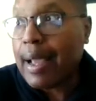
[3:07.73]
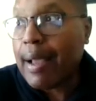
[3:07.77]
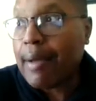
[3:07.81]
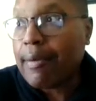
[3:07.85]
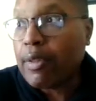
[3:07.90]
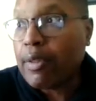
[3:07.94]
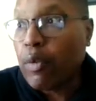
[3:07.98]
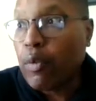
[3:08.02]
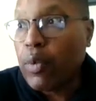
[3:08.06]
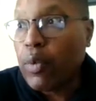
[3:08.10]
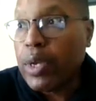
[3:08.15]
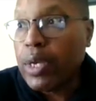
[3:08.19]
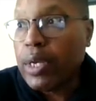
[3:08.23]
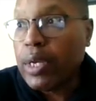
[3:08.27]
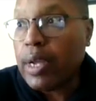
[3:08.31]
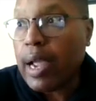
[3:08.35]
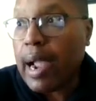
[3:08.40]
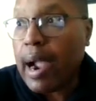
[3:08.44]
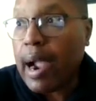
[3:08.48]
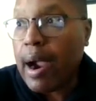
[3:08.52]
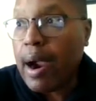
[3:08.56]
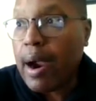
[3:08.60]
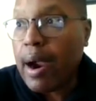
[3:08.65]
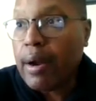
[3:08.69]
after we
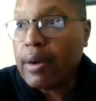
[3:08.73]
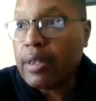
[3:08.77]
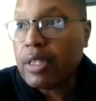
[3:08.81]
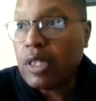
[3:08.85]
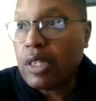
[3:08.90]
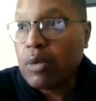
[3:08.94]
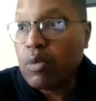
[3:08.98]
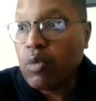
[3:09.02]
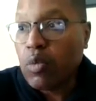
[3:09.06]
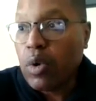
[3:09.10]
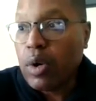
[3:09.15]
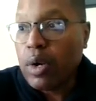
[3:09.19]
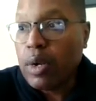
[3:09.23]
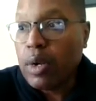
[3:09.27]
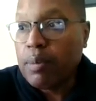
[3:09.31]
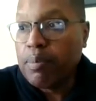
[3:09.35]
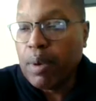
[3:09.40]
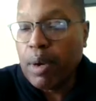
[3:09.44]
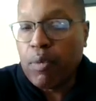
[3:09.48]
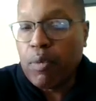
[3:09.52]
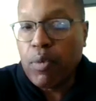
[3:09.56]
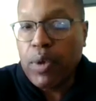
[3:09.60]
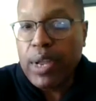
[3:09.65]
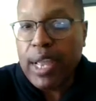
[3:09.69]
hired someone,
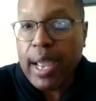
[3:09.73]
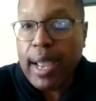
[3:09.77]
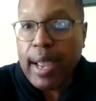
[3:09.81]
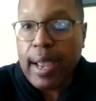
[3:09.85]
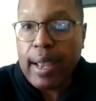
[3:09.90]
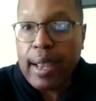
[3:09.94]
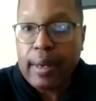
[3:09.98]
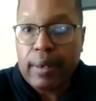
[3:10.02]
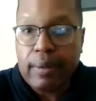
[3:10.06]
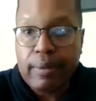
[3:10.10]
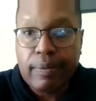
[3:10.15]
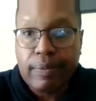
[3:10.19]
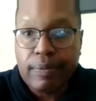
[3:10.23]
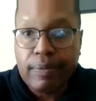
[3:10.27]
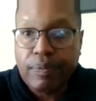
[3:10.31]
but we had,